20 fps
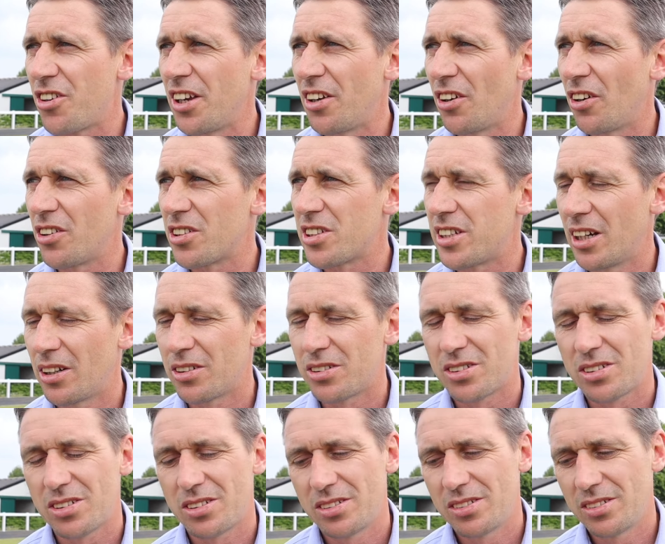I did, honestly.
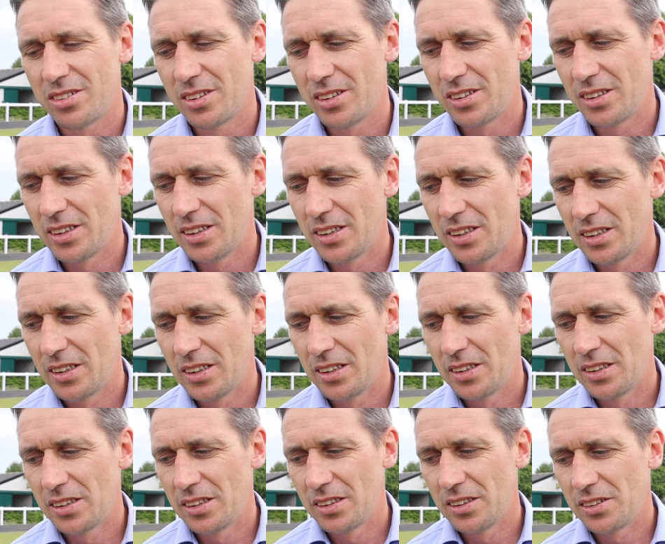
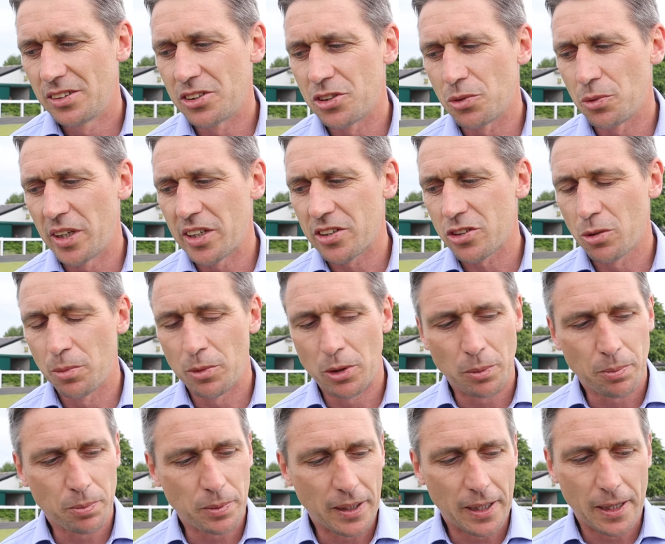There's a race coming
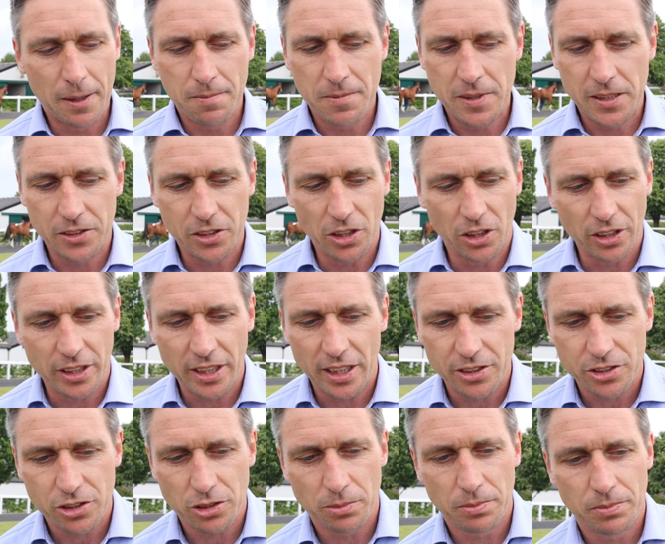up in
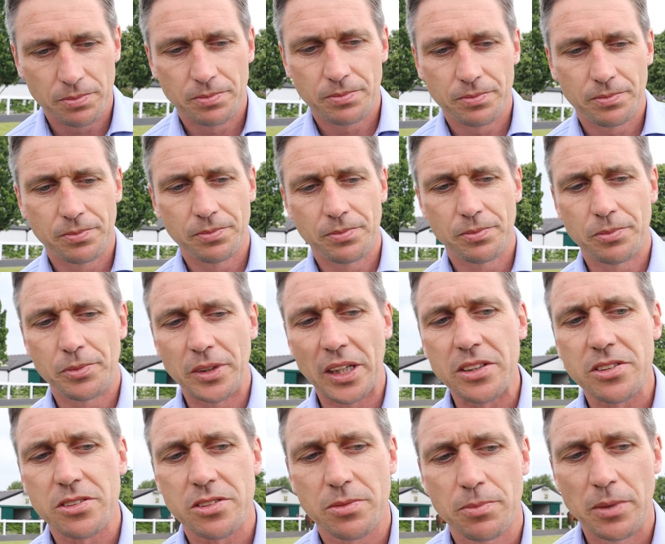Doncaster
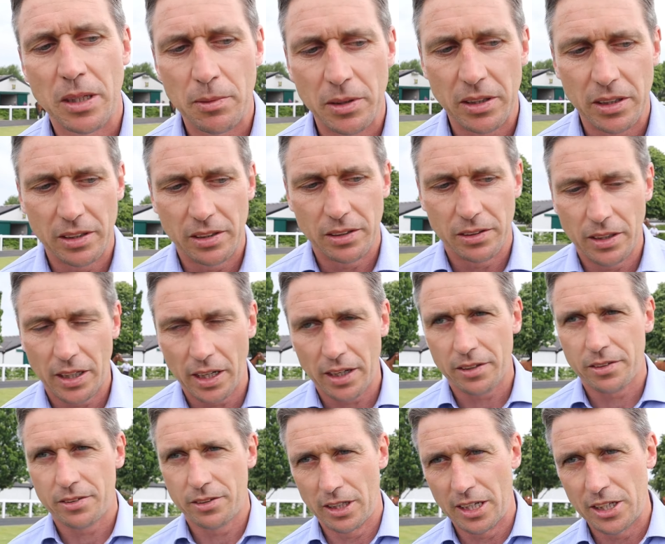that's maybe
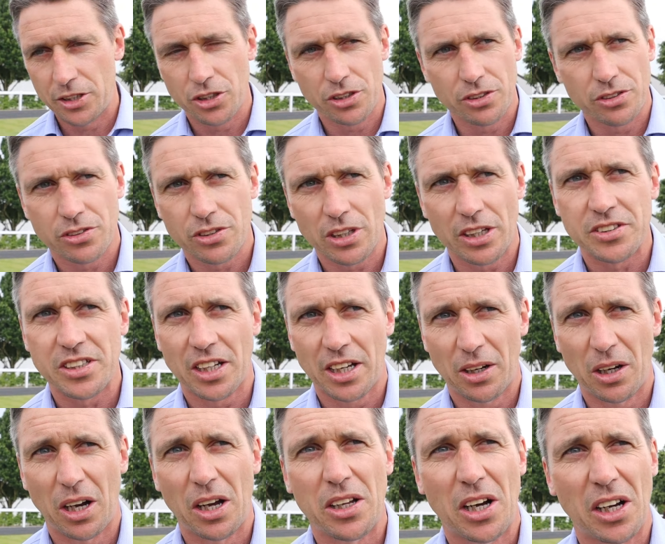the Legends.
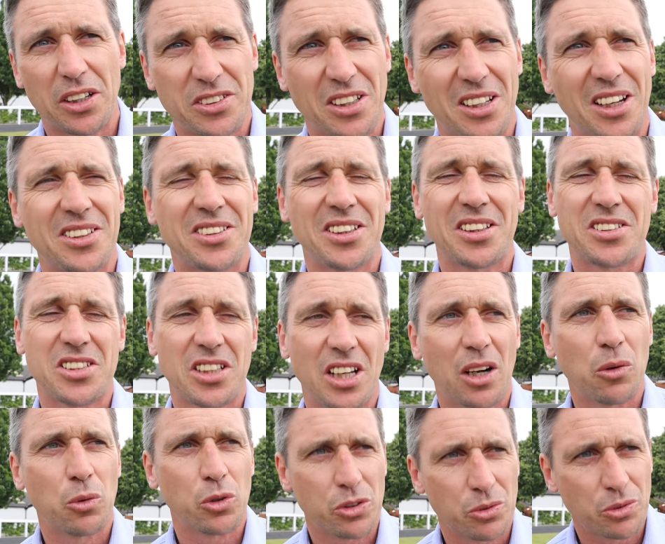I did say
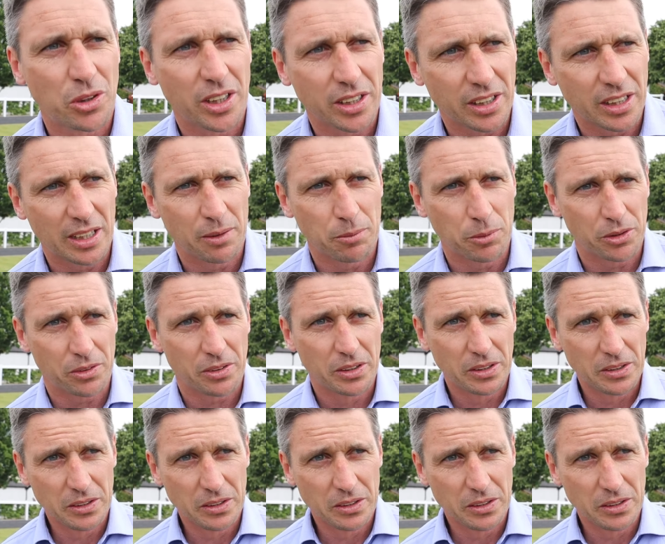I wouldn't ride again, but...